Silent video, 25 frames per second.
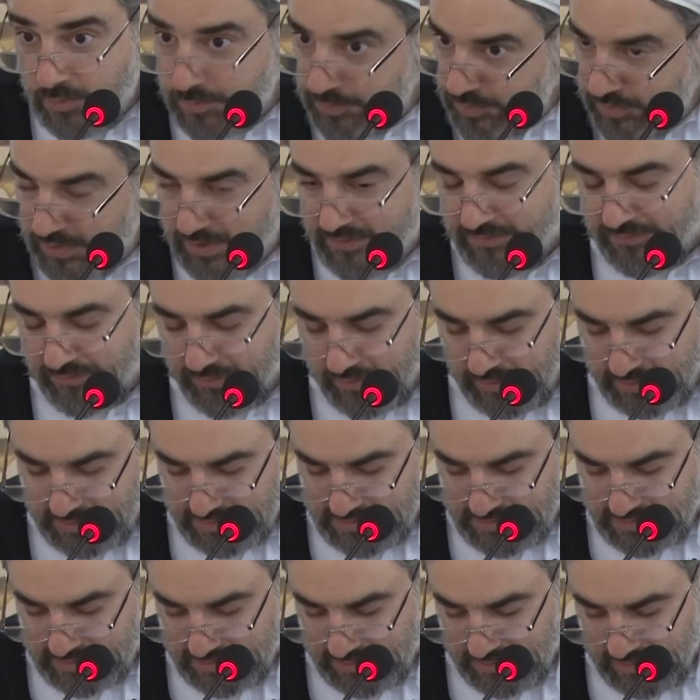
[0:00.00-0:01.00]

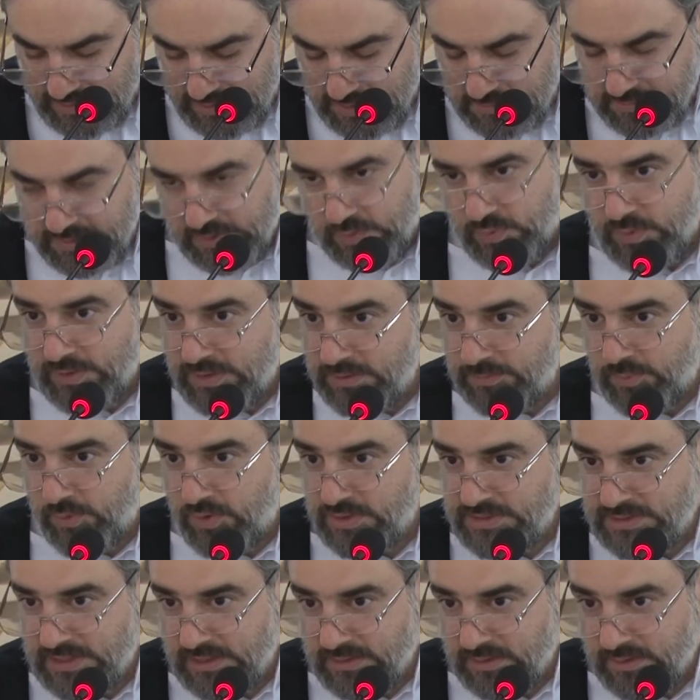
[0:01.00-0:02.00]
preference between
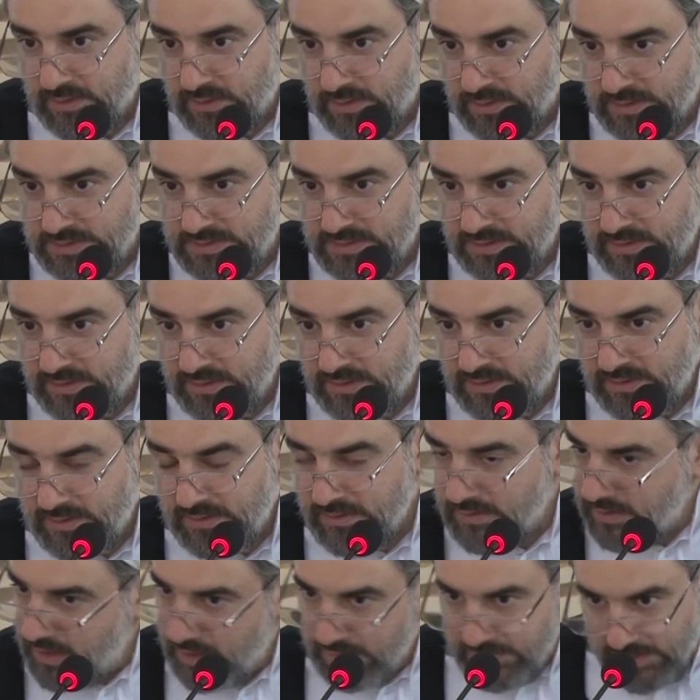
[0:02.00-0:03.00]
boys and girls.
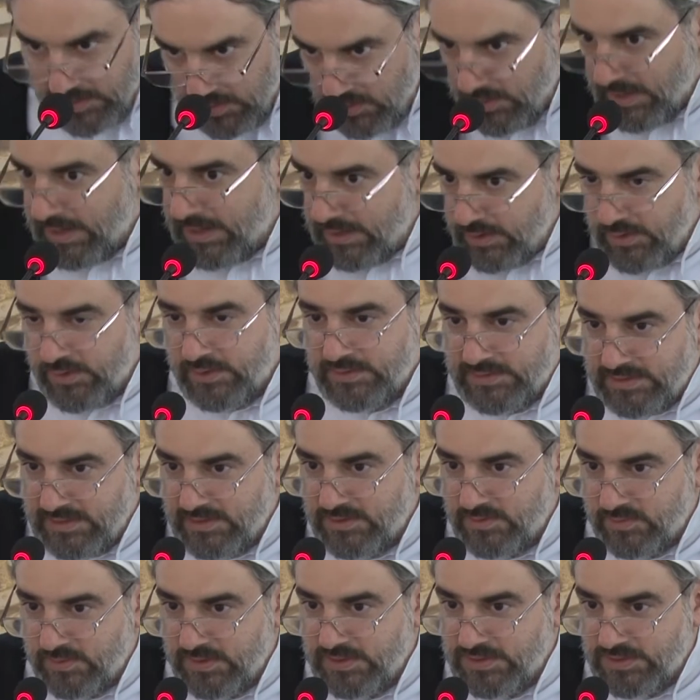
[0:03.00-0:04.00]
And there are
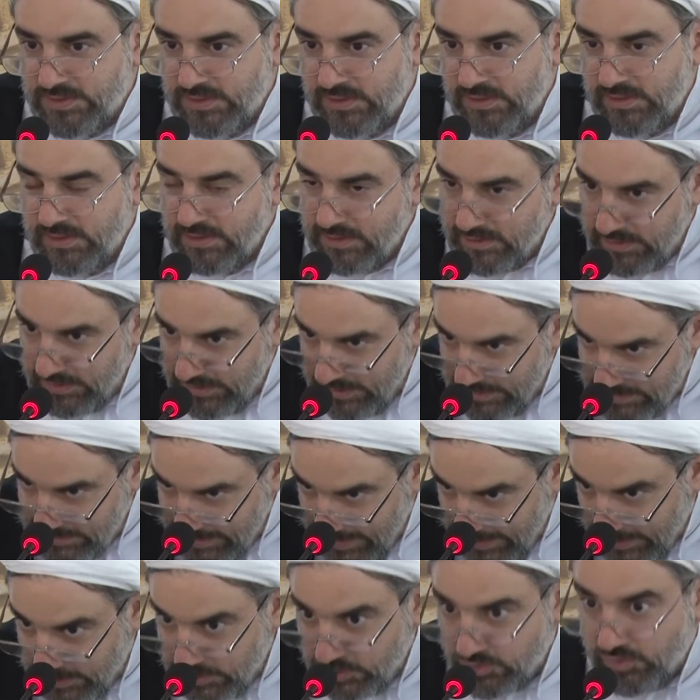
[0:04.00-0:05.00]
ahadith which he's
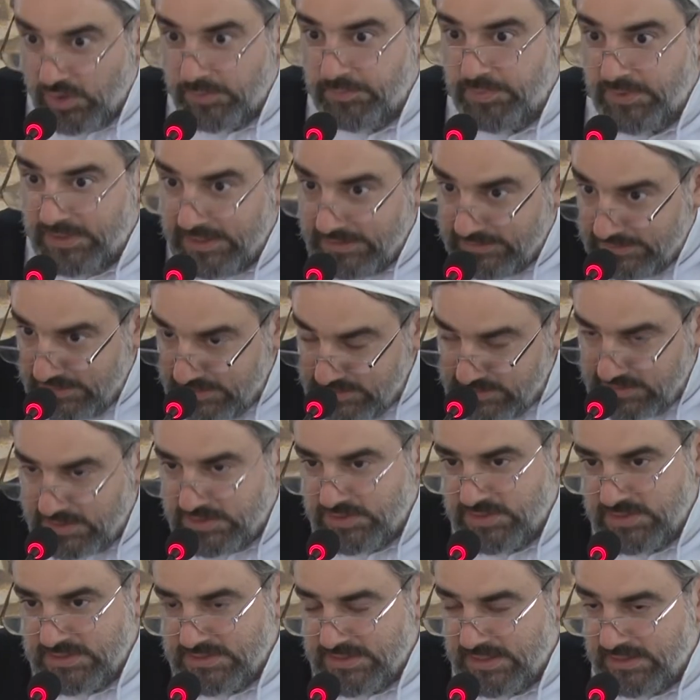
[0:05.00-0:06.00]
extrapolated
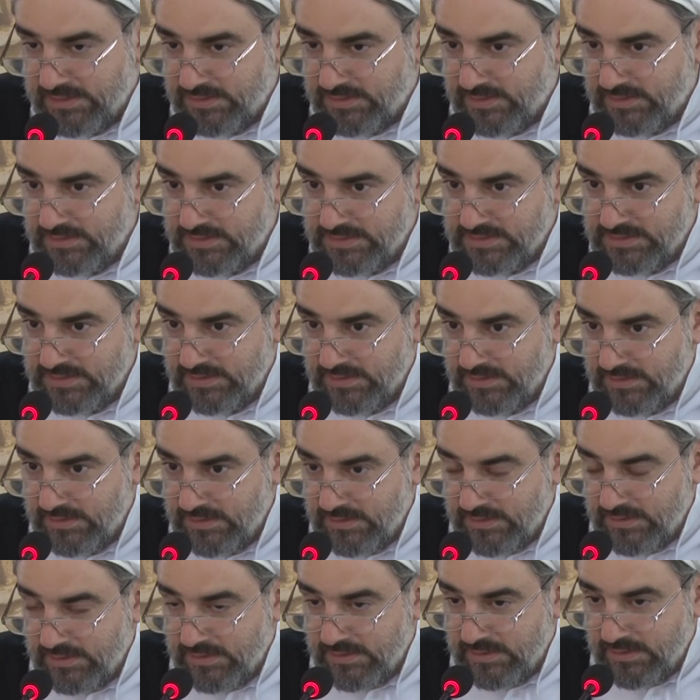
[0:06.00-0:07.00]
such a sentence,
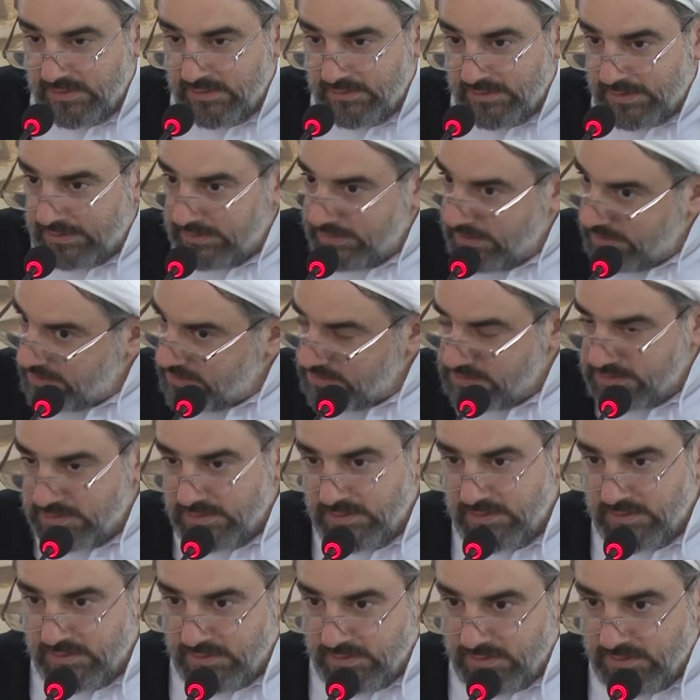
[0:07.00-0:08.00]
that it's
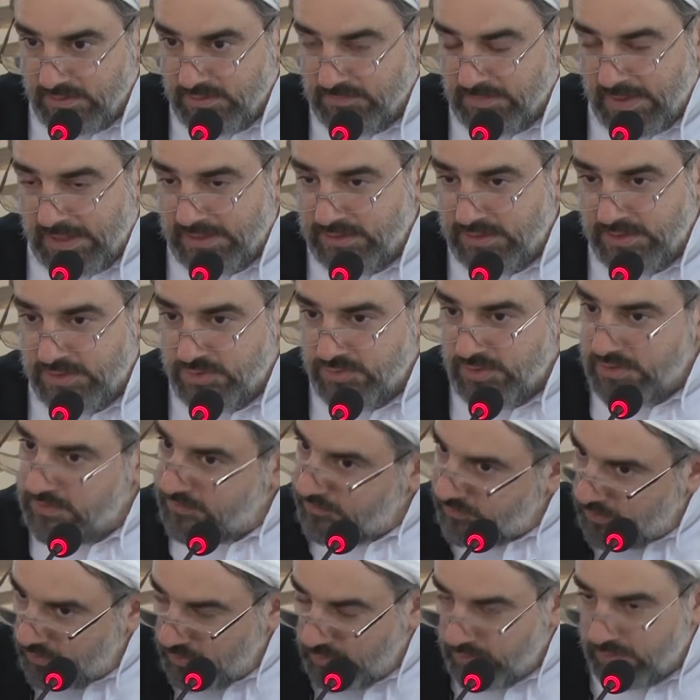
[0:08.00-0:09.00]
mandatory
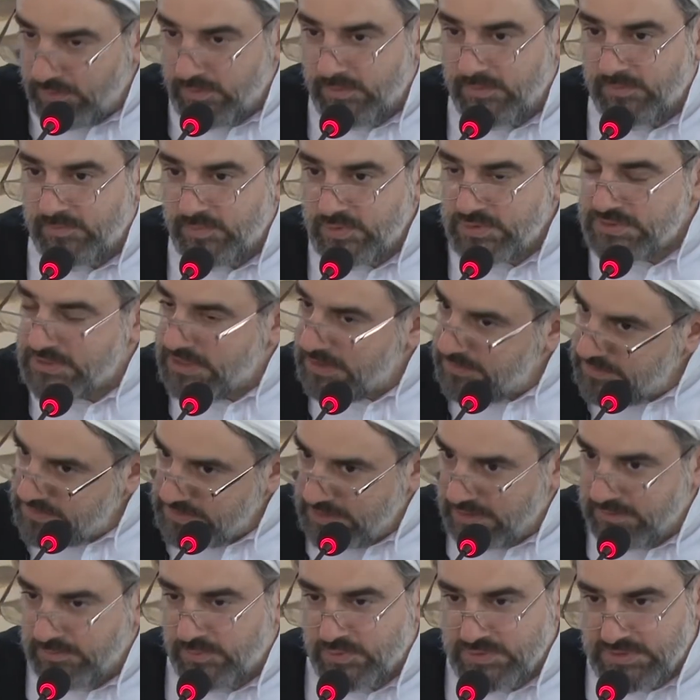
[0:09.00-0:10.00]
for Muslims
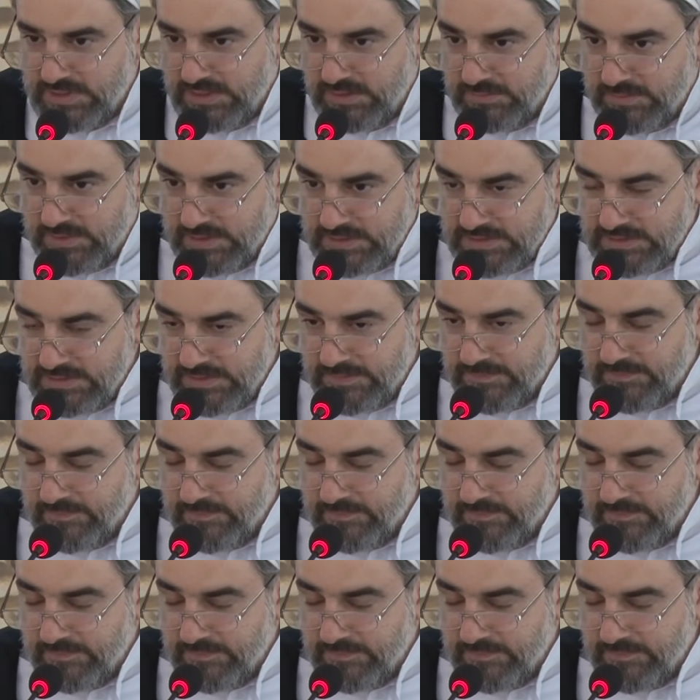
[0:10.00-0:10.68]
and Muslimas.